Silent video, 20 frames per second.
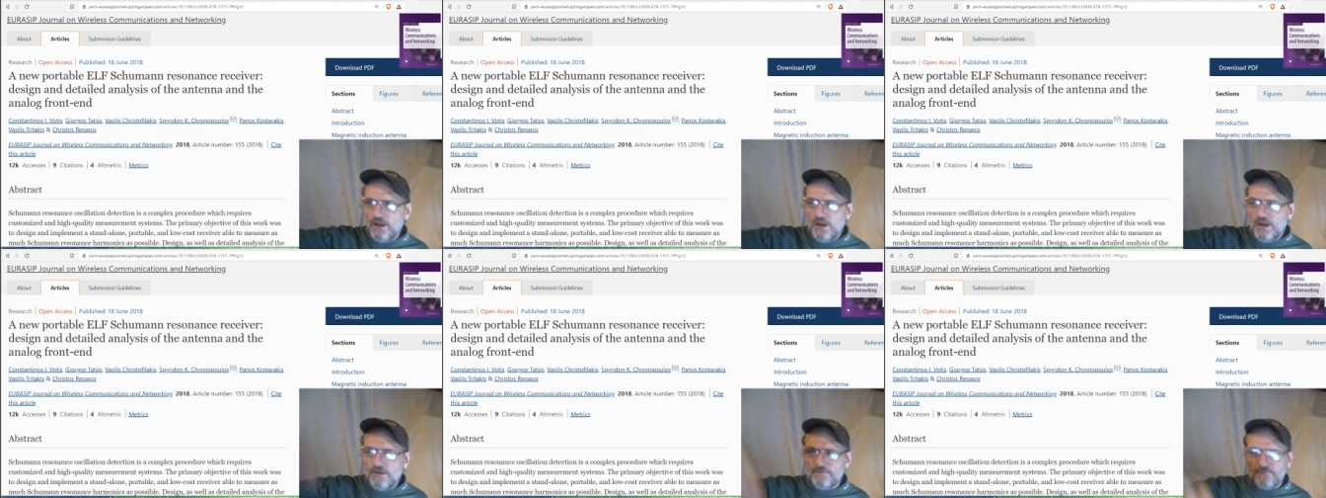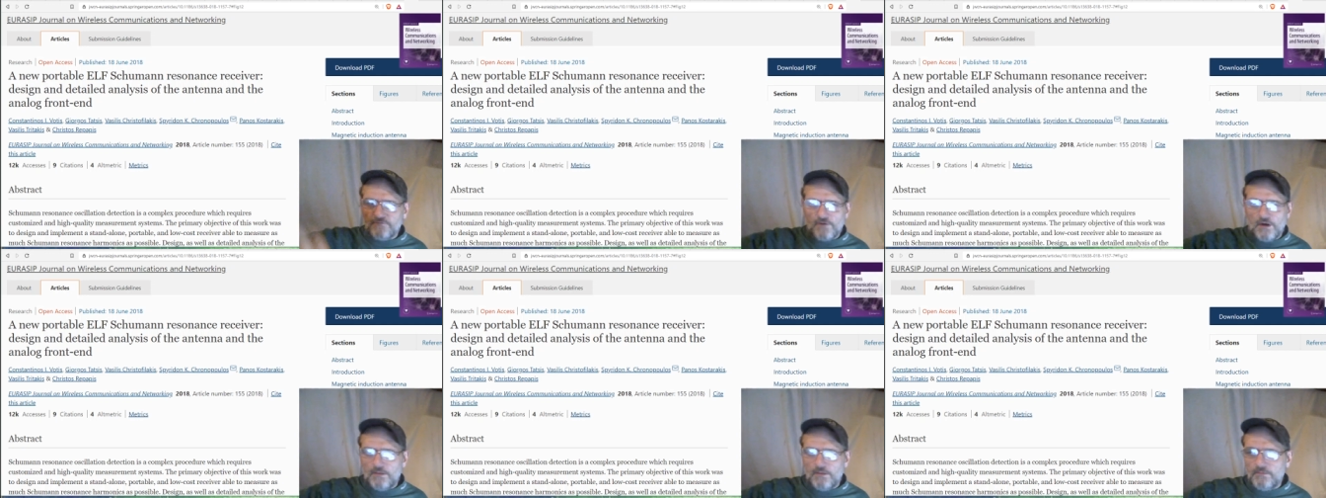
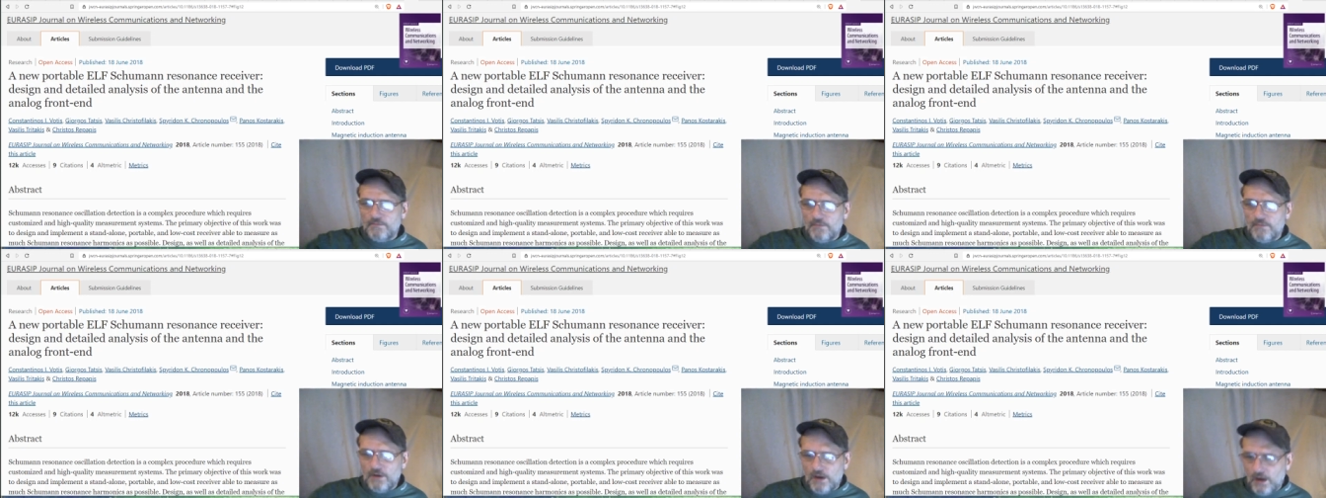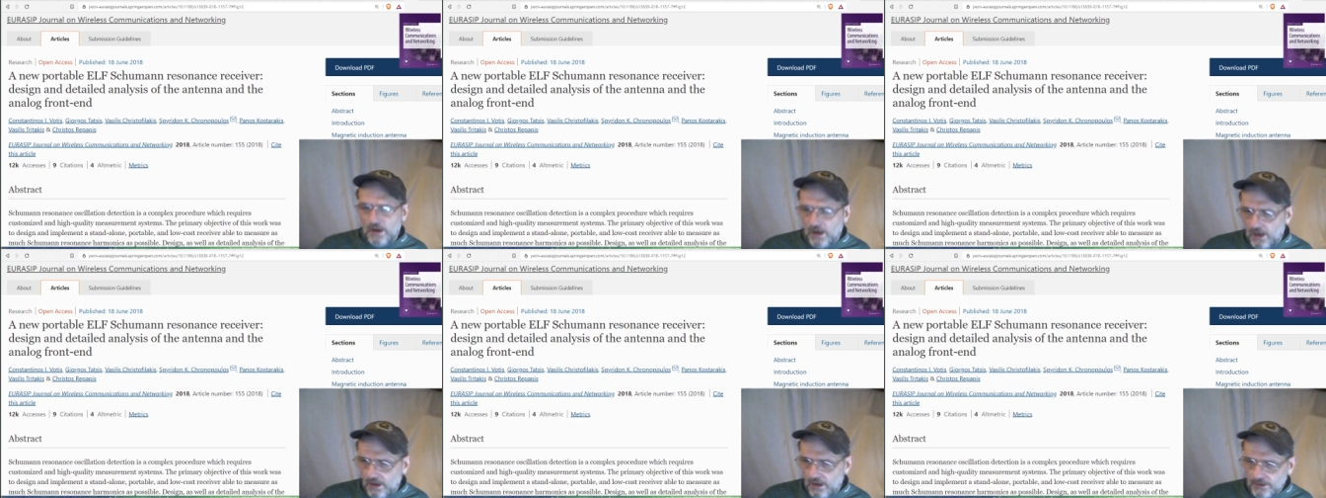from
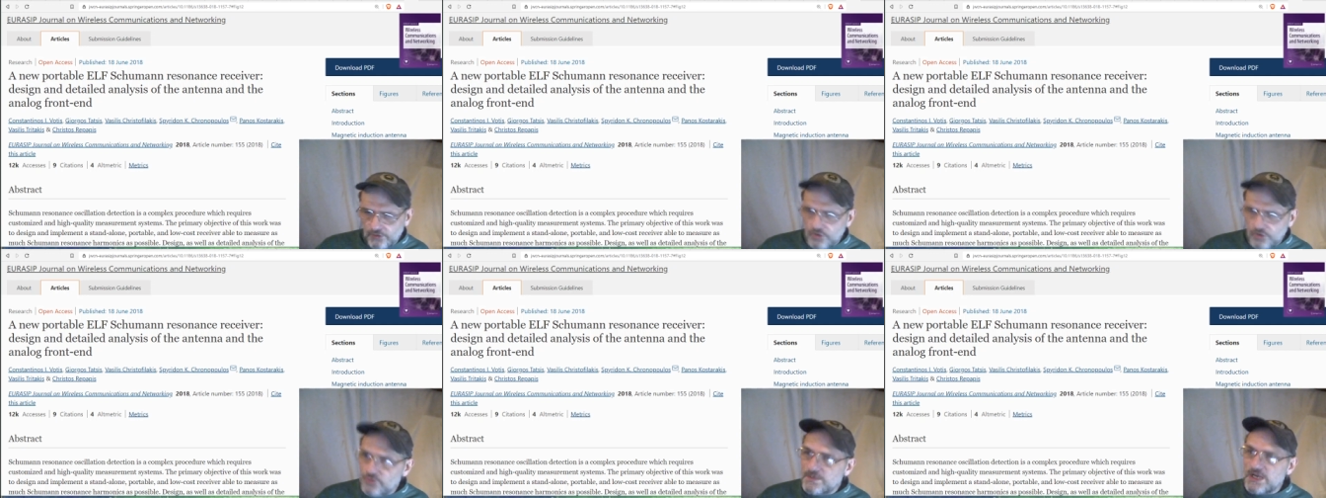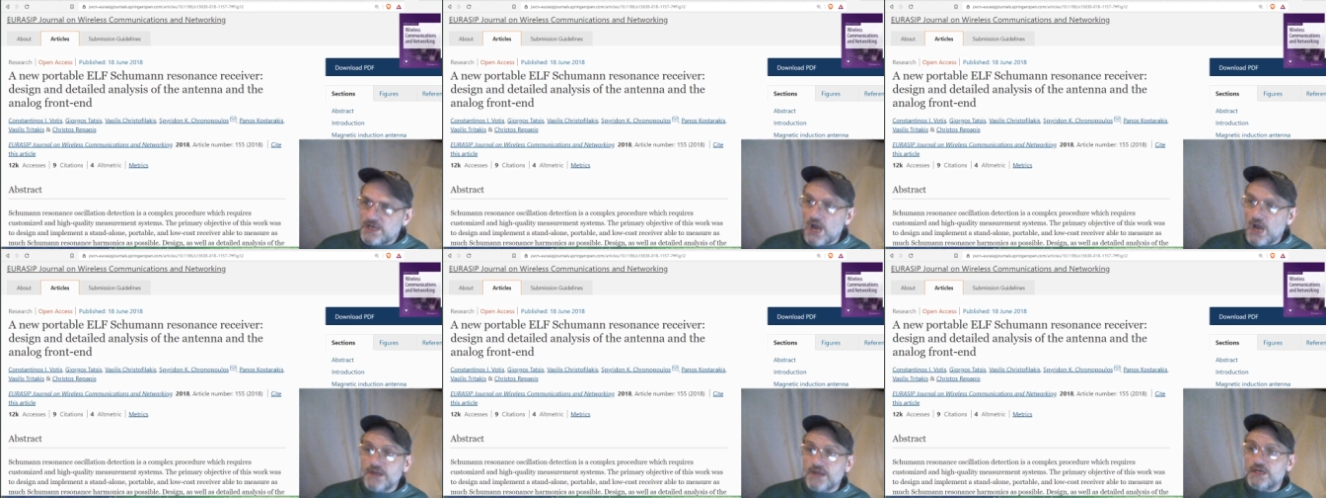uh,
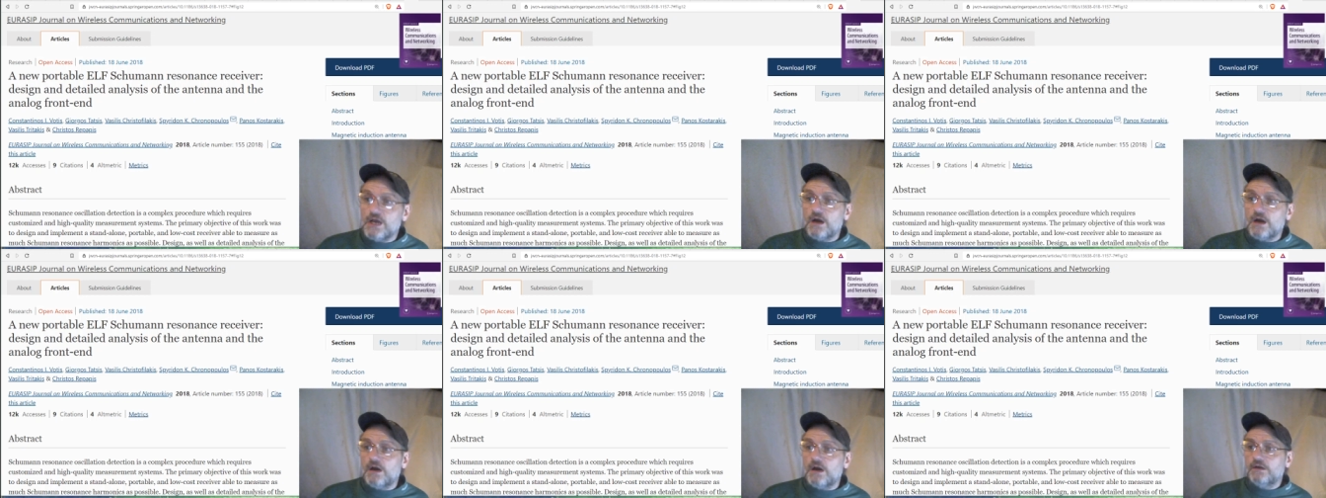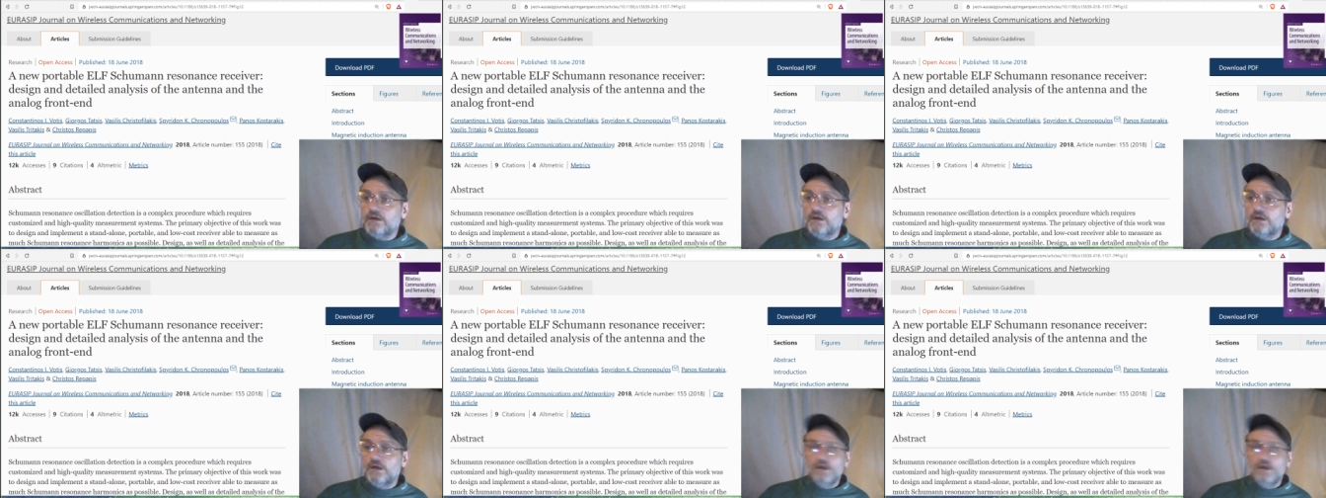Cumiana,